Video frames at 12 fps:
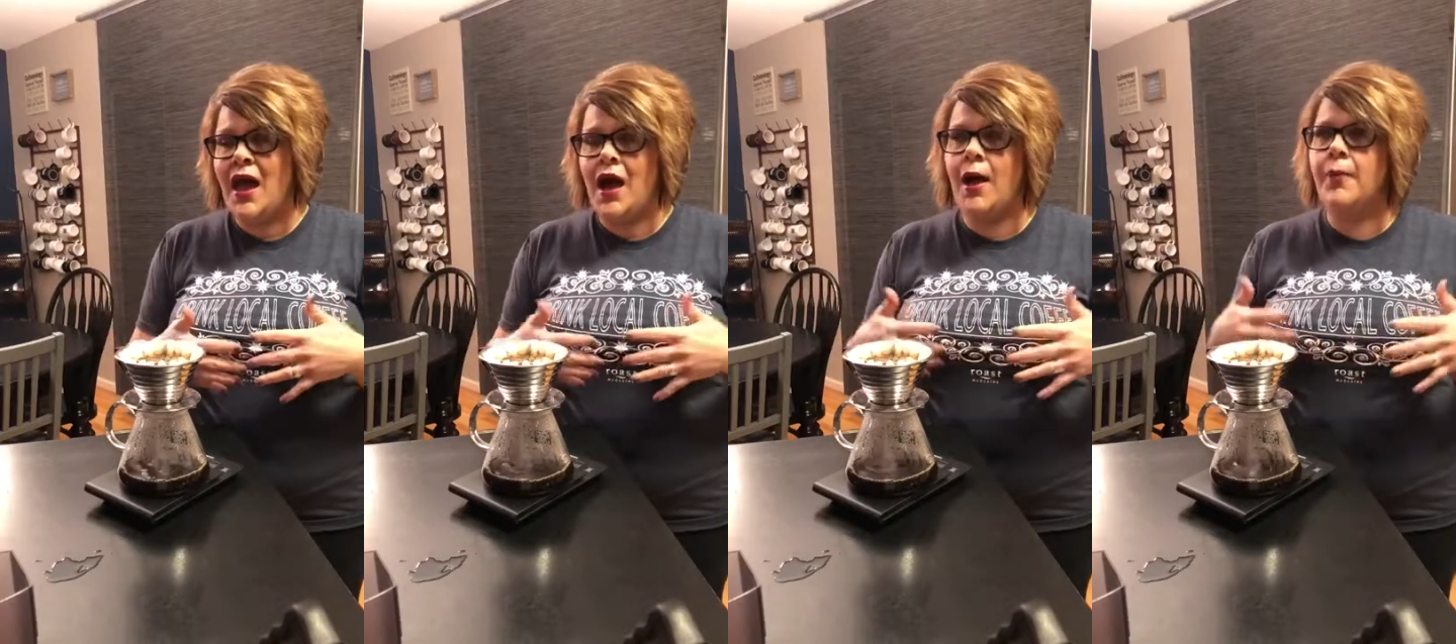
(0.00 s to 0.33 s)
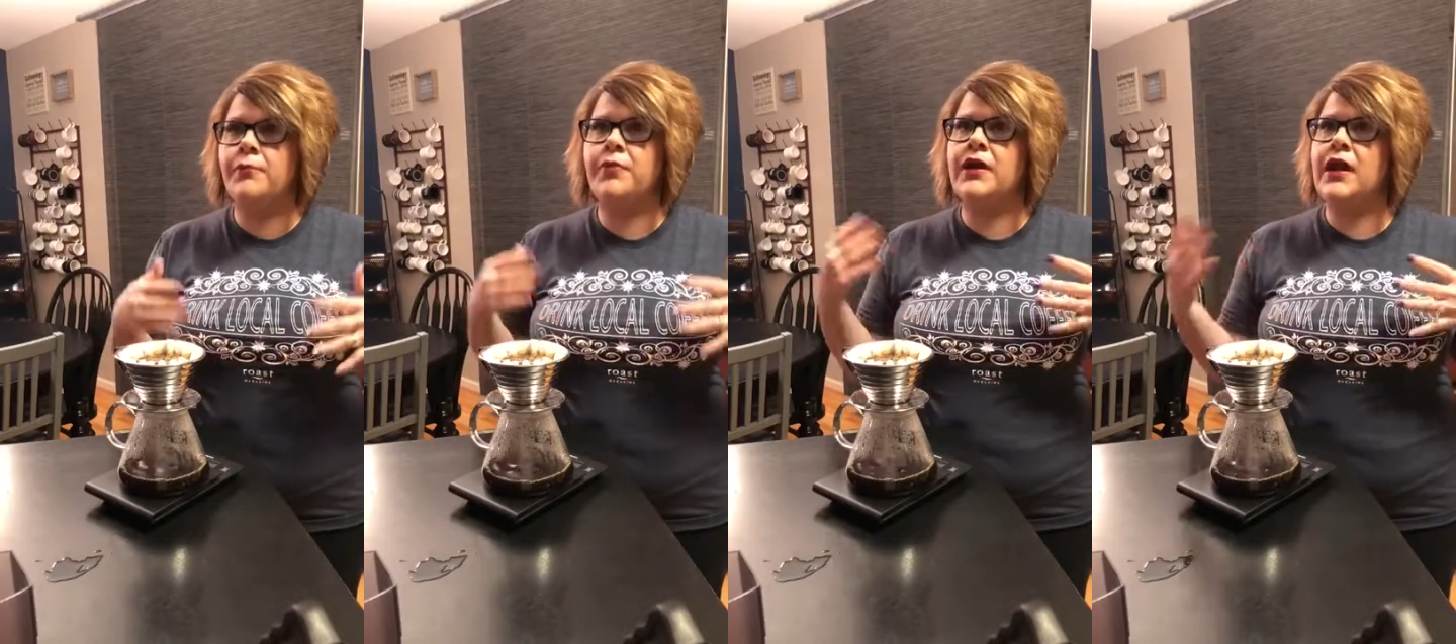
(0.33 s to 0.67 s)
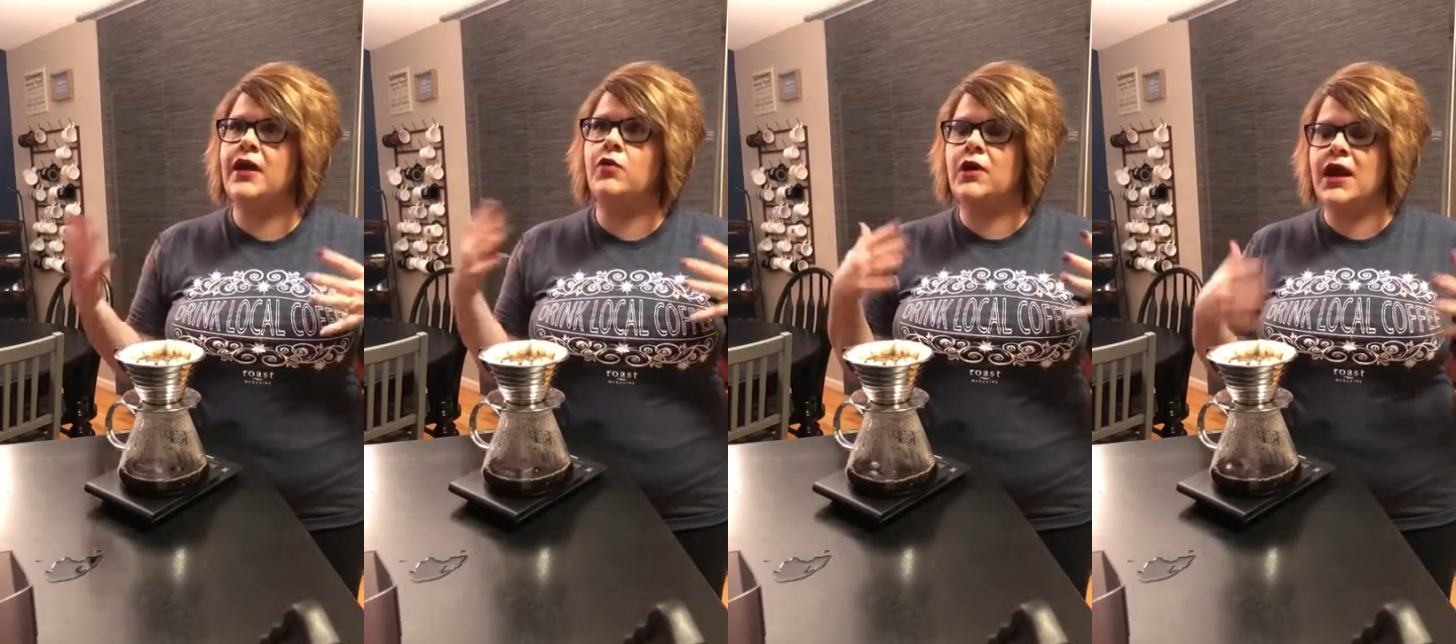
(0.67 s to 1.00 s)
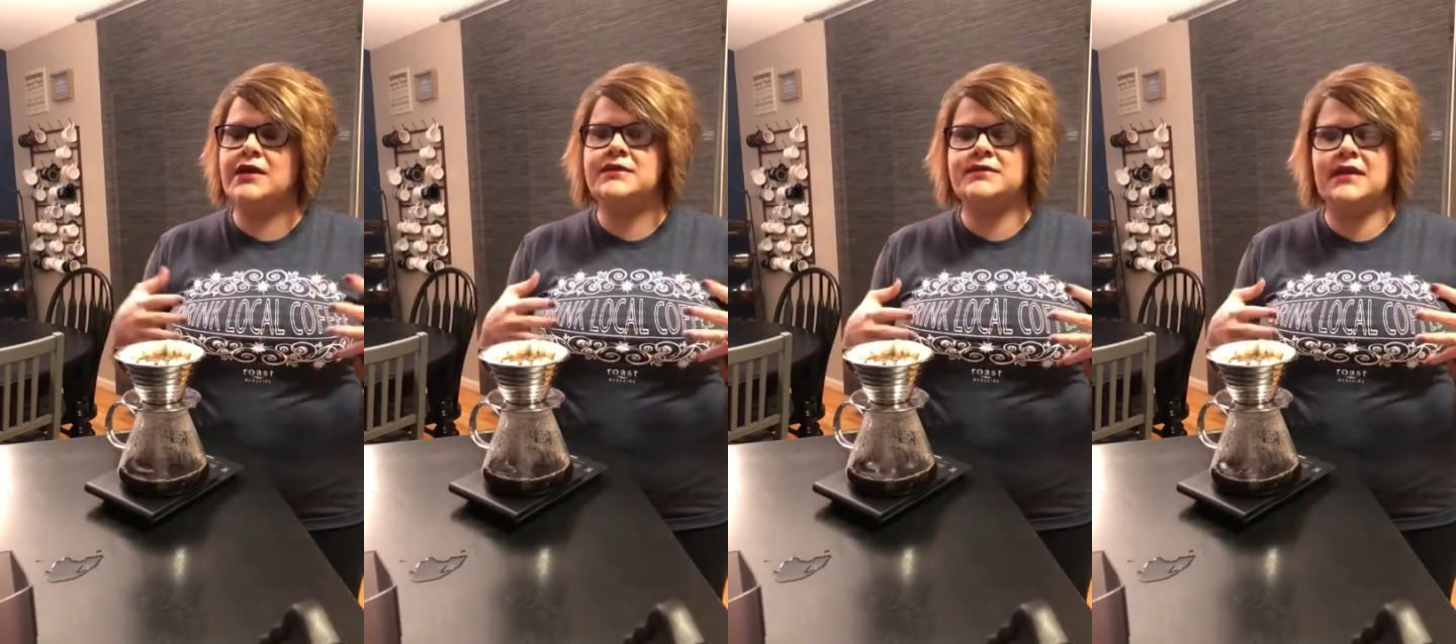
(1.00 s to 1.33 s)
But like when
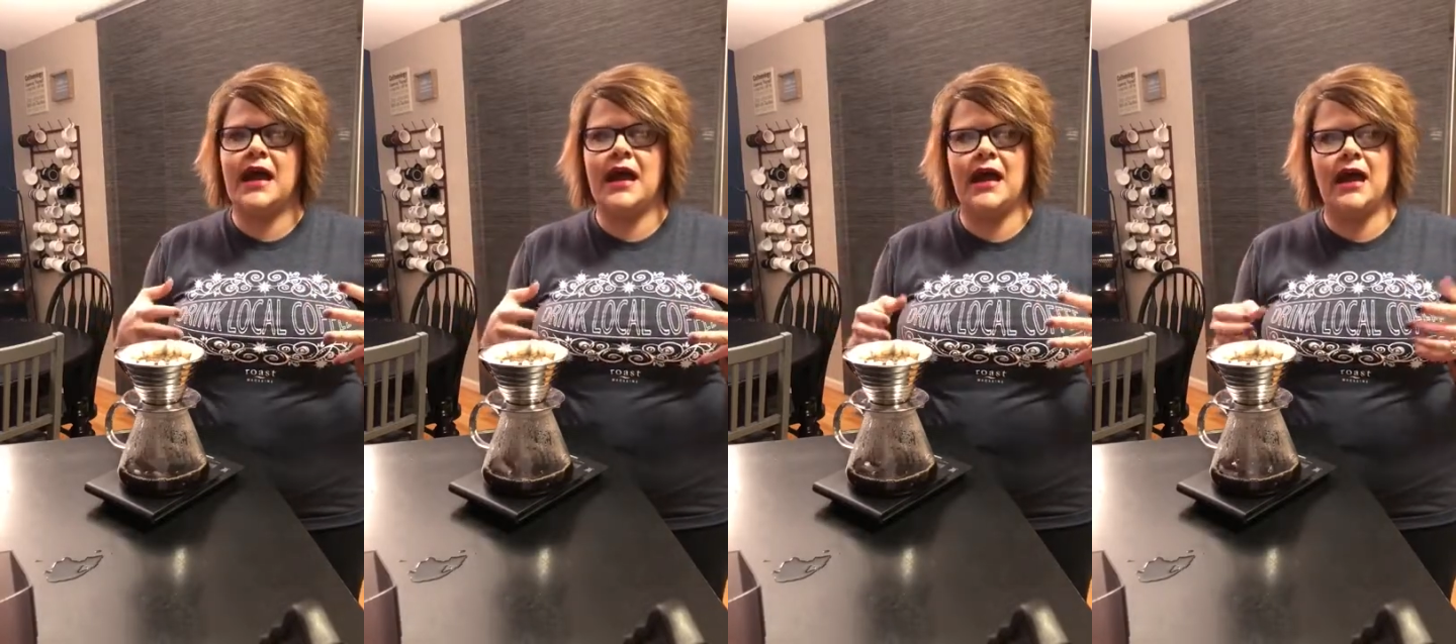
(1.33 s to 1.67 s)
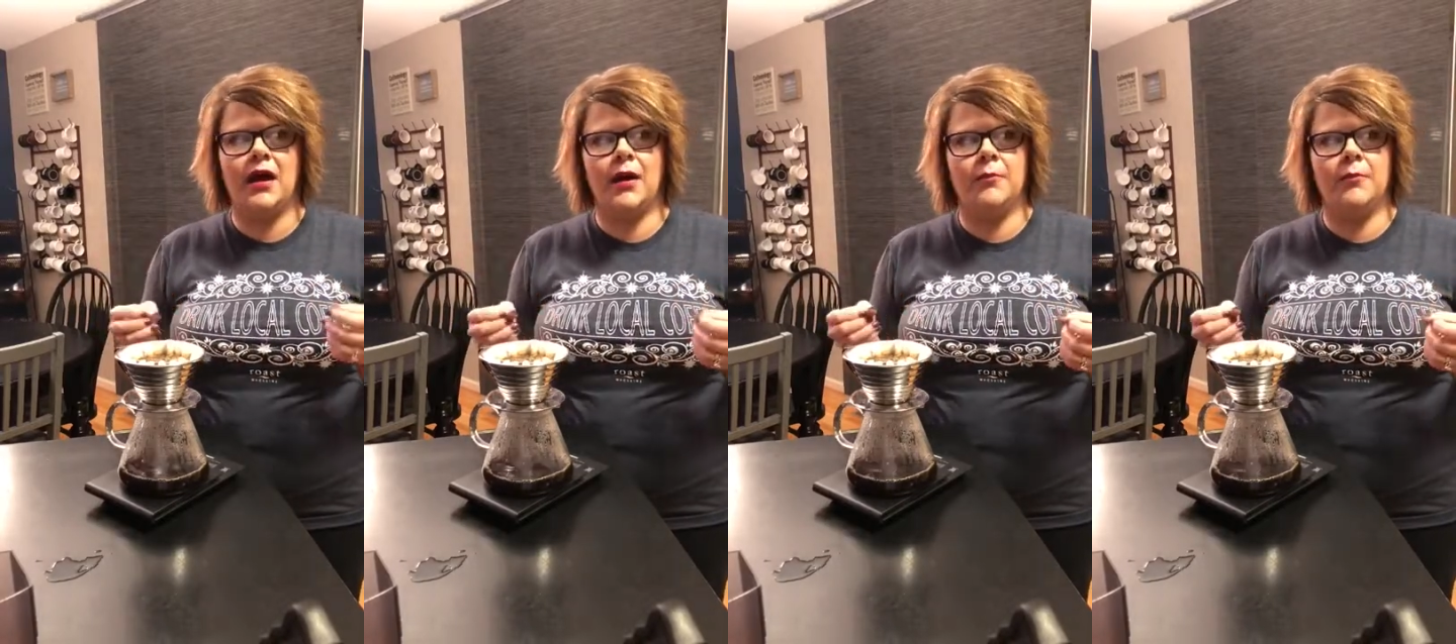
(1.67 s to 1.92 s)
I say